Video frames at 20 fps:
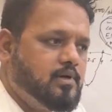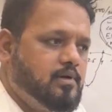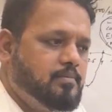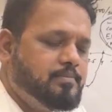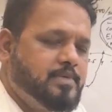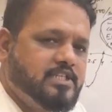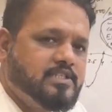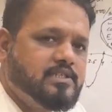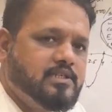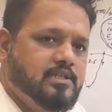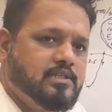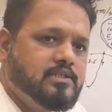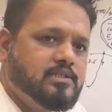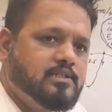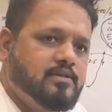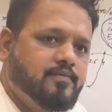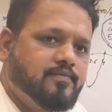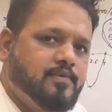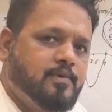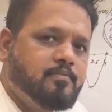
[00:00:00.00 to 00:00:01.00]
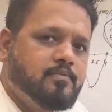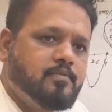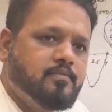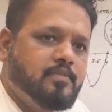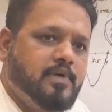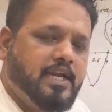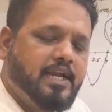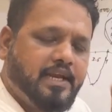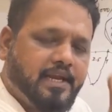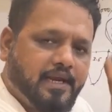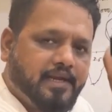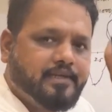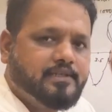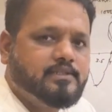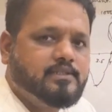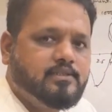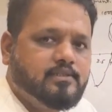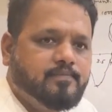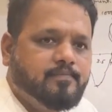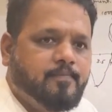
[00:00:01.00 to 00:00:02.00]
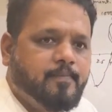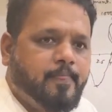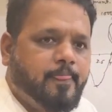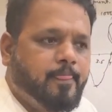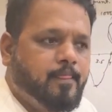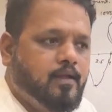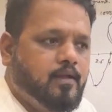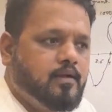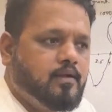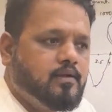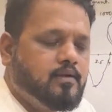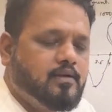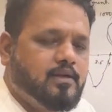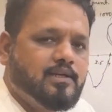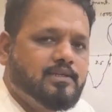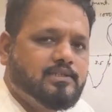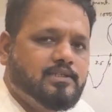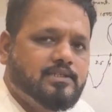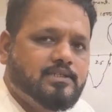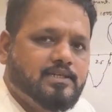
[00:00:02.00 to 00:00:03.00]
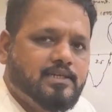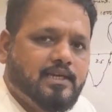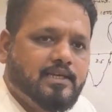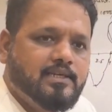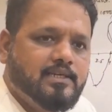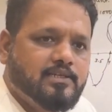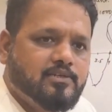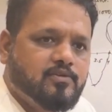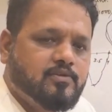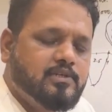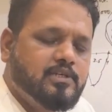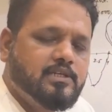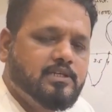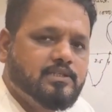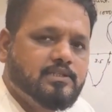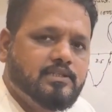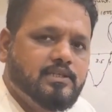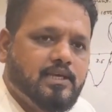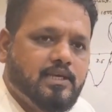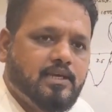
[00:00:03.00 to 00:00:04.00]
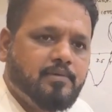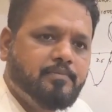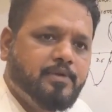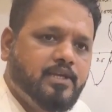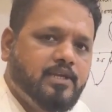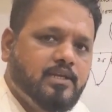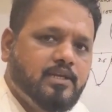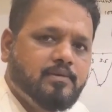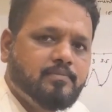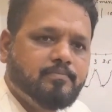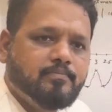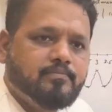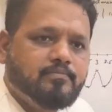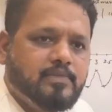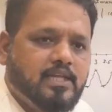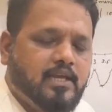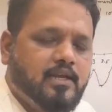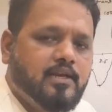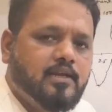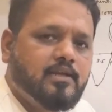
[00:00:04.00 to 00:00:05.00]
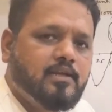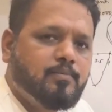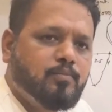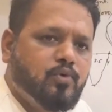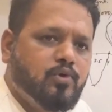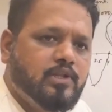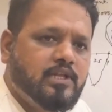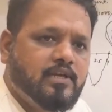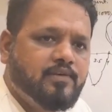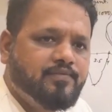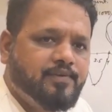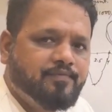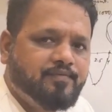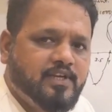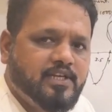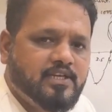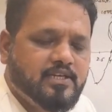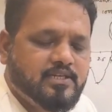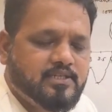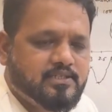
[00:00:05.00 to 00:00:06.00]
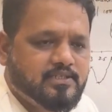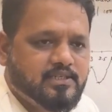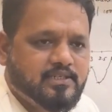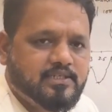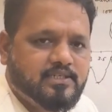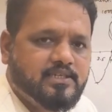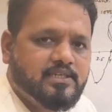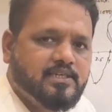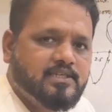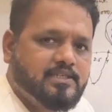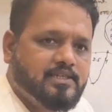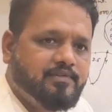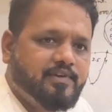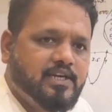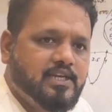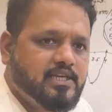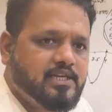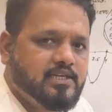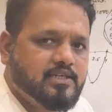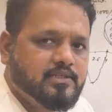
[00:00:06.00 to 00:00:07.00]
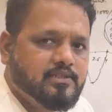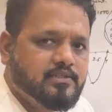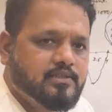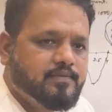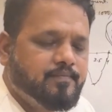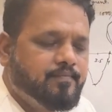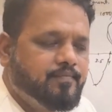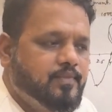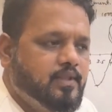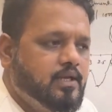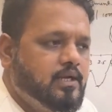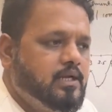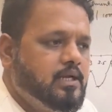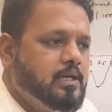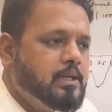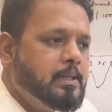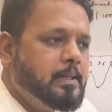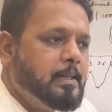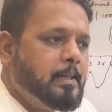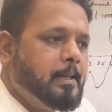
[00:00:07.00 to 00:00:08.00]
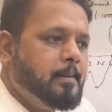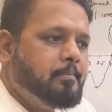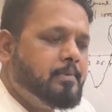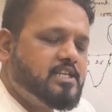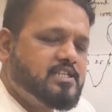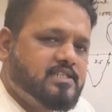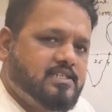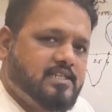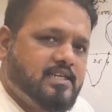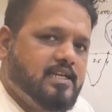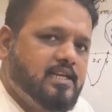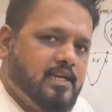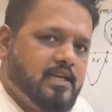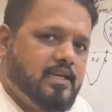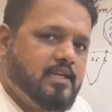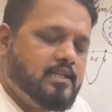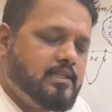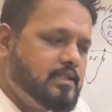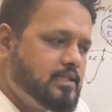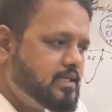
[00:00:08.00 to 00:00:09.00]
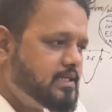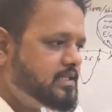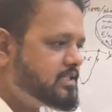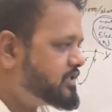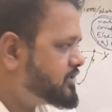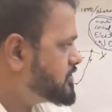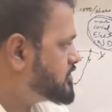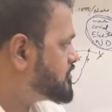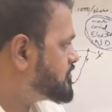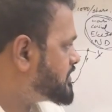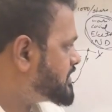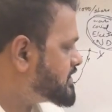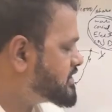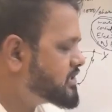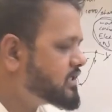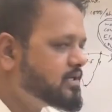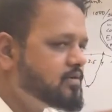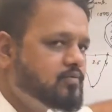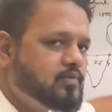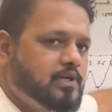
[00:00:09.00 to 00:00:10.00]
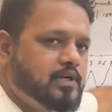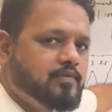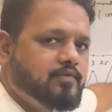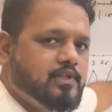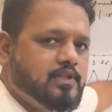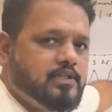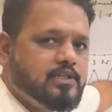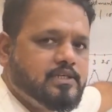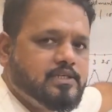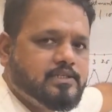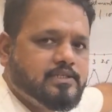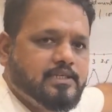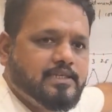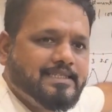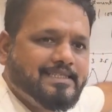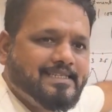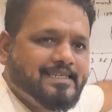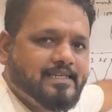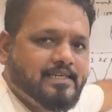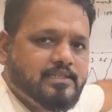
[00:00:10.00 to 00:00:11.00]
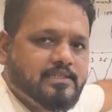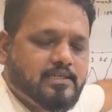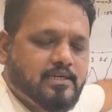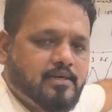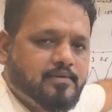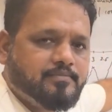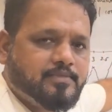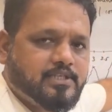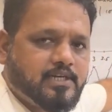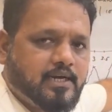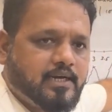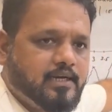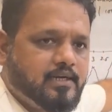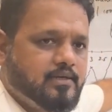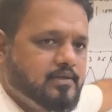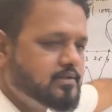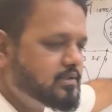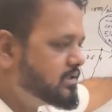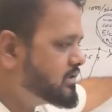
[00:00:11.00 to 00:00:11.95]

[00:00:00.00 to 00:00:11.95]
business from decades, not just 10 years, 20 years. They have been there in the more than 50 years, 60 years, 70 years. But still these situation, whatever these incidents comes, right,